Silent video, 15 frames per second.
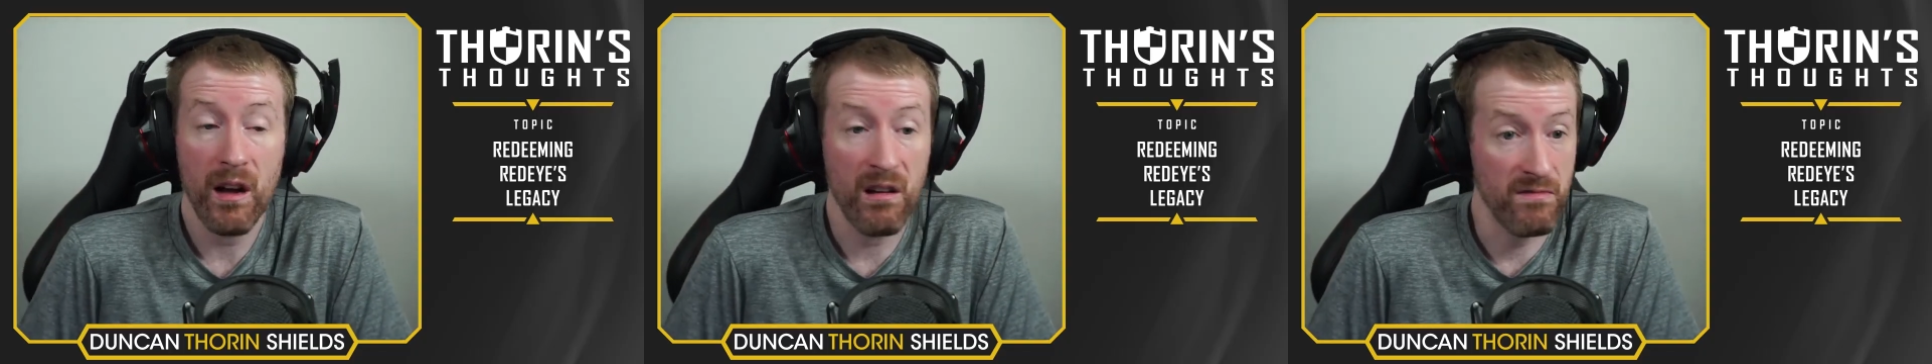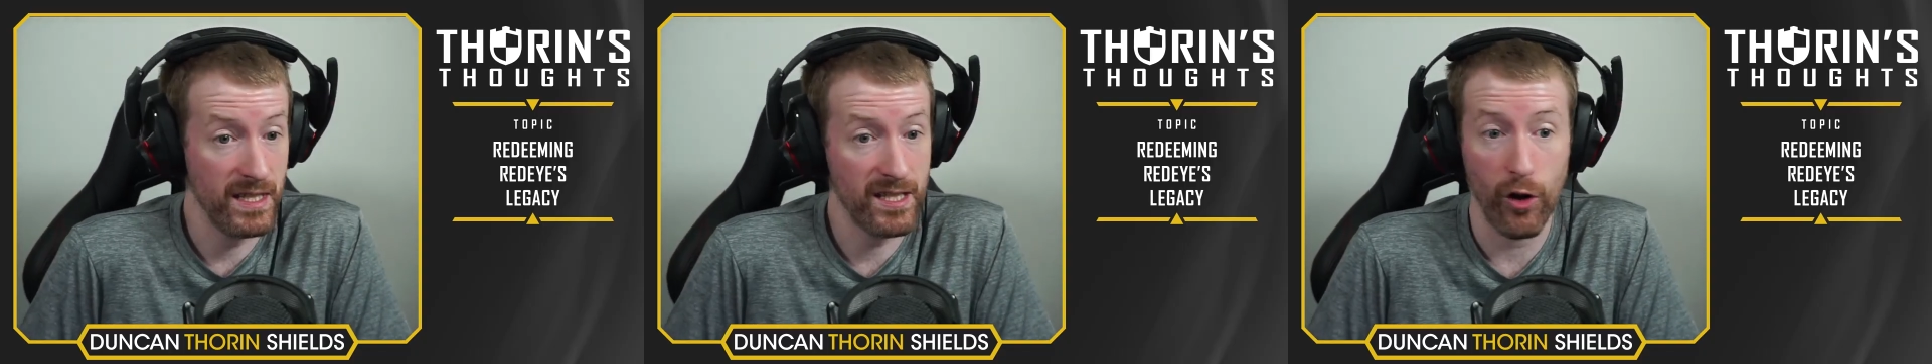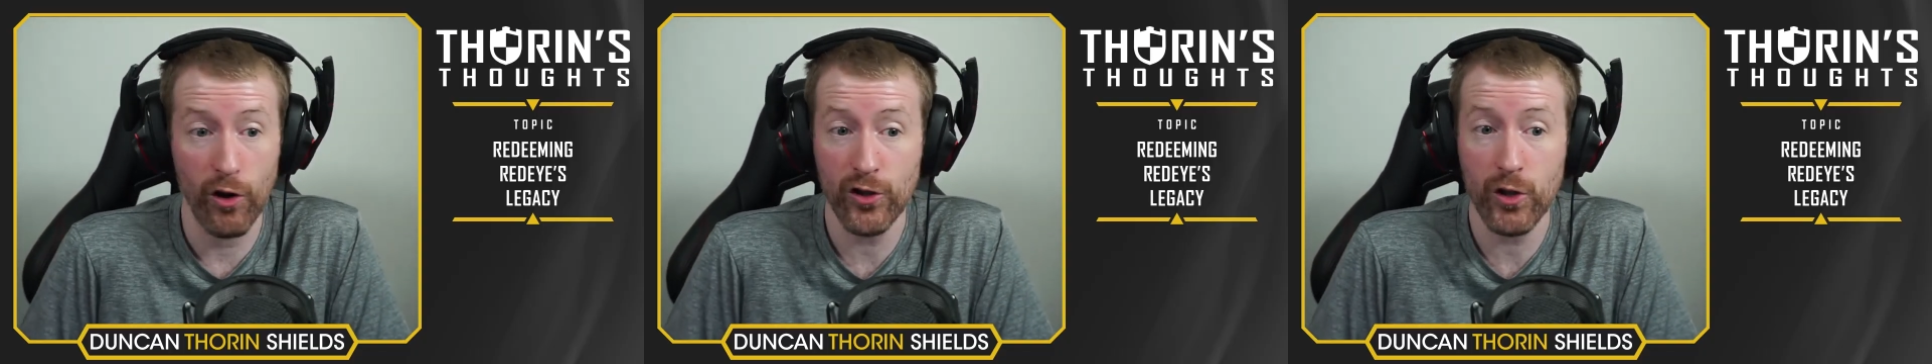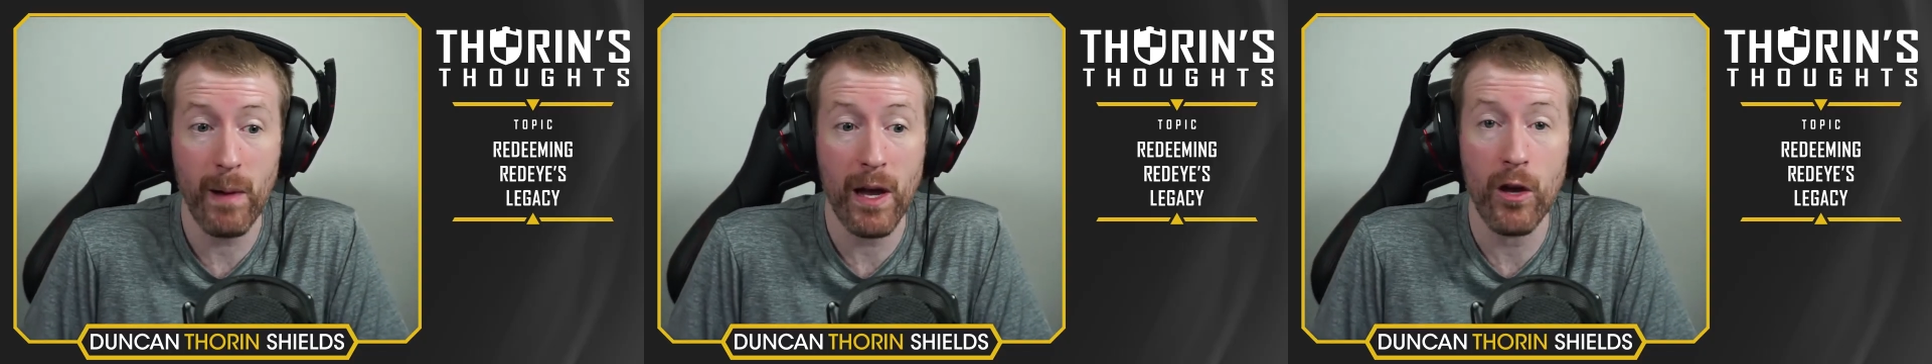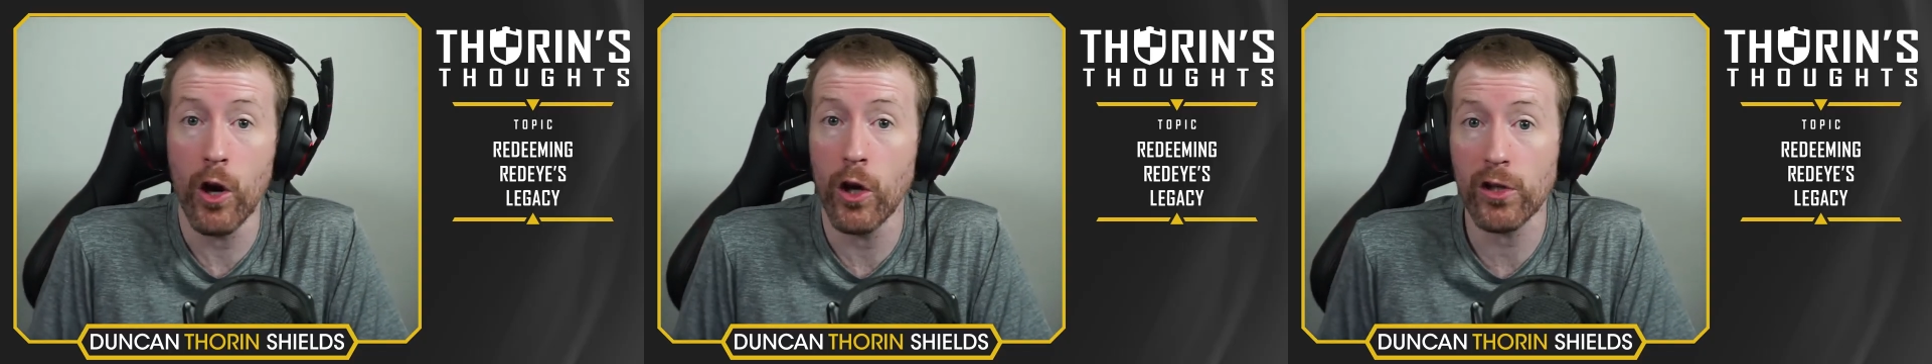This also
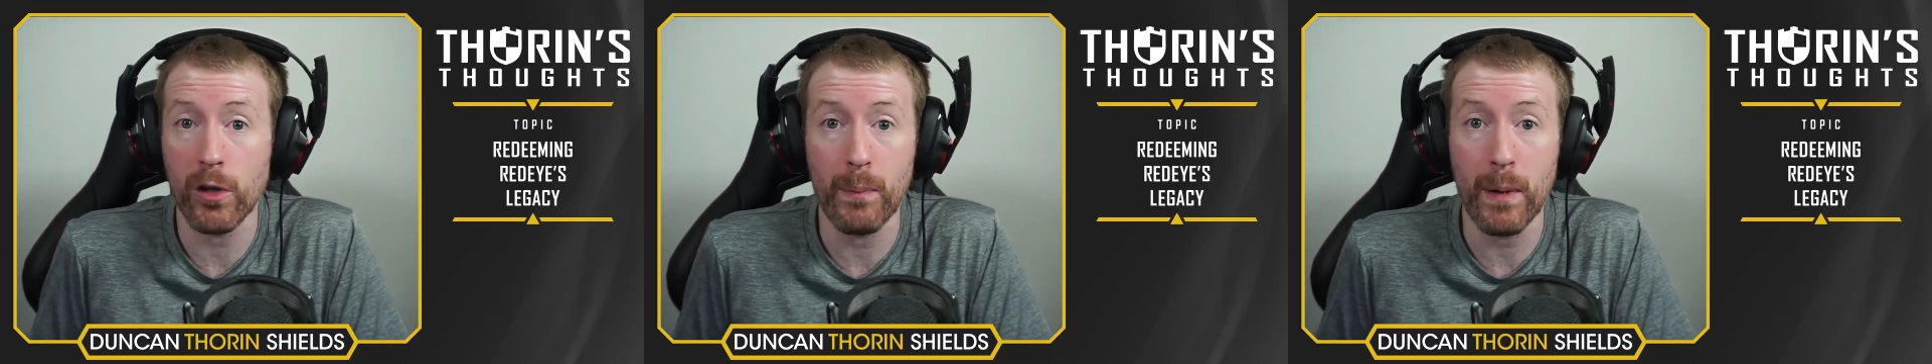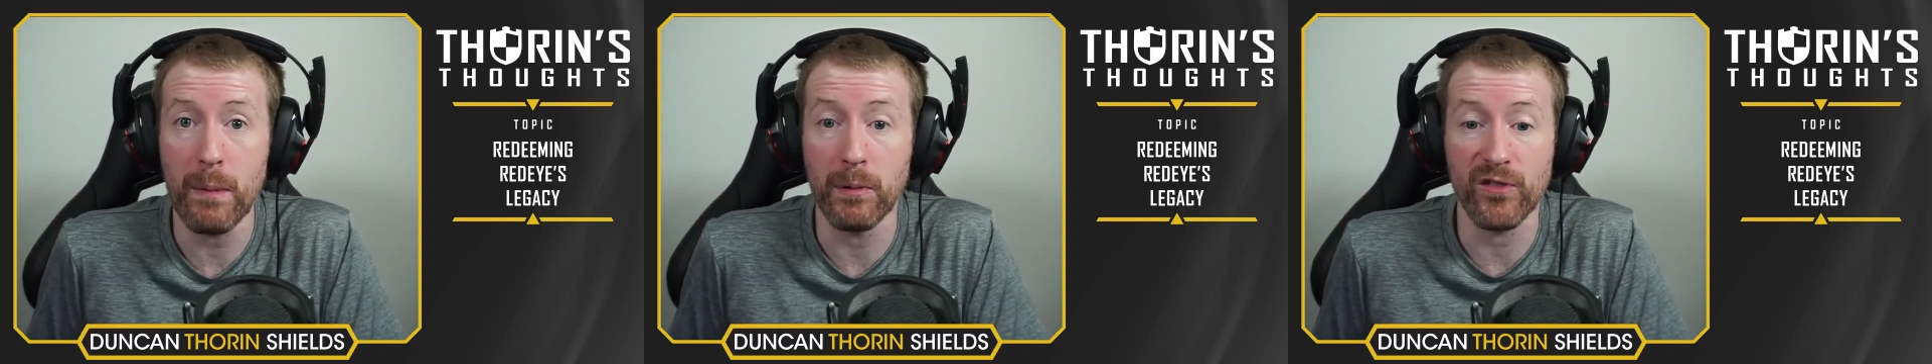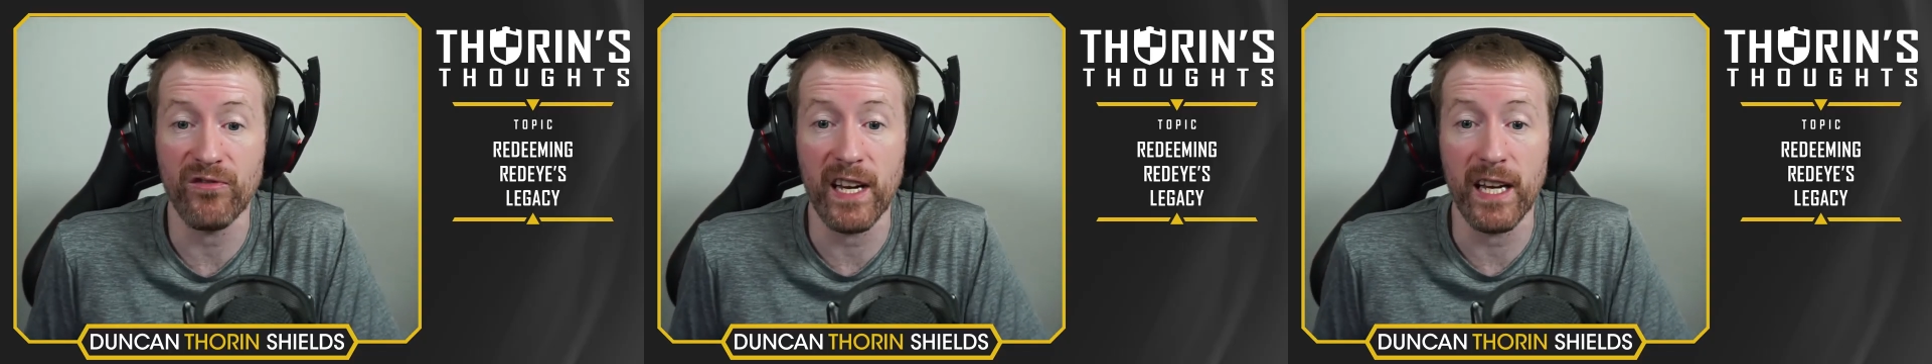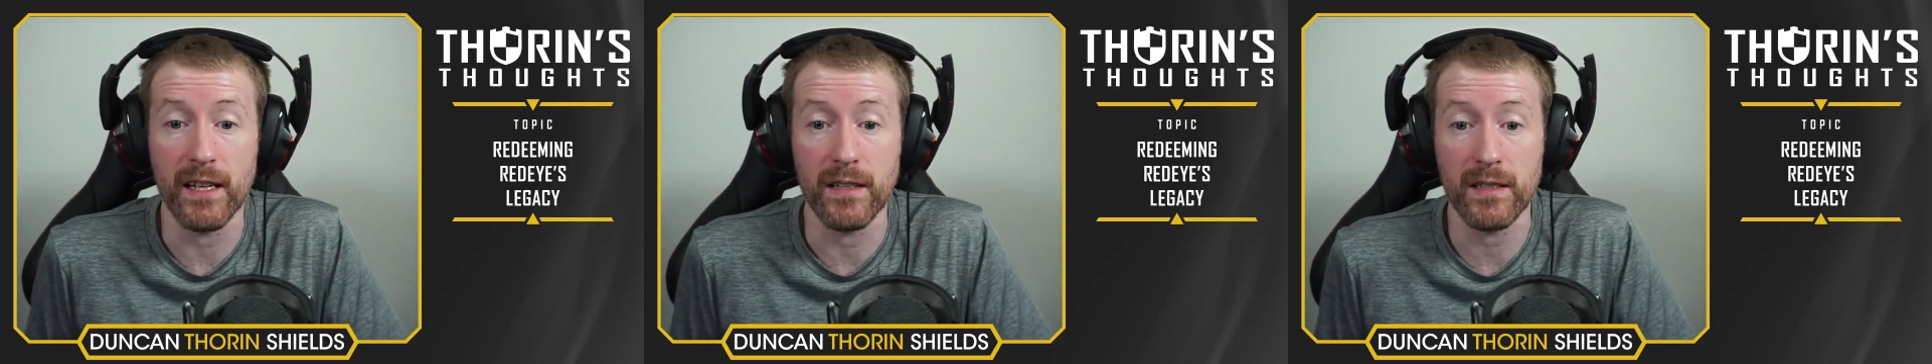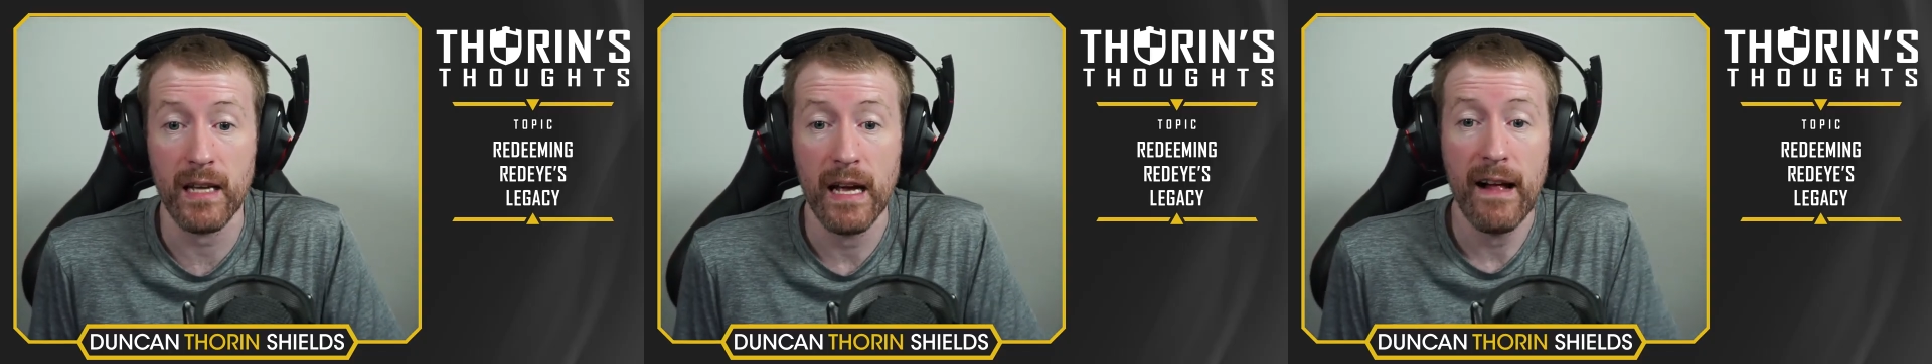might hurt some people's
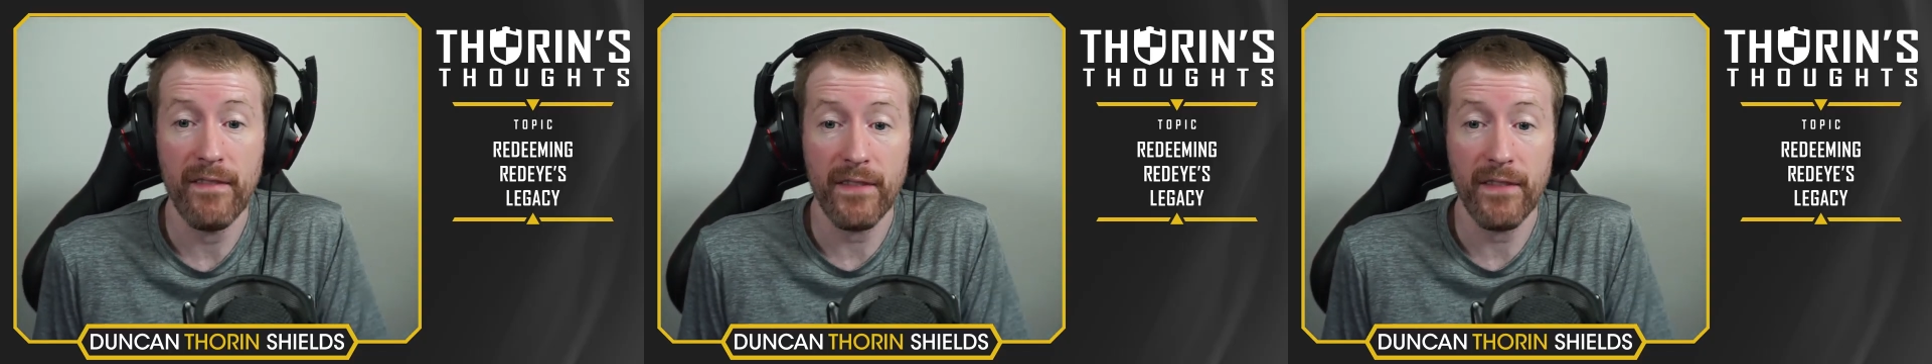feelings.